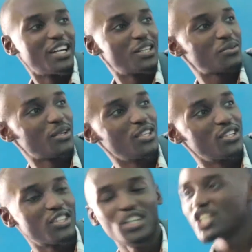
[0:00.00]
So in
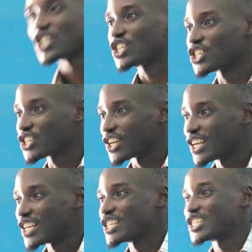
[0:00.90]
that way, you'll
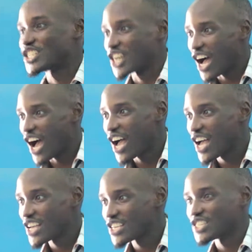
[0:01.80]
be able to
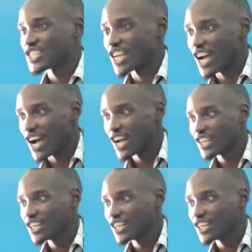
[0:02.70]
maintain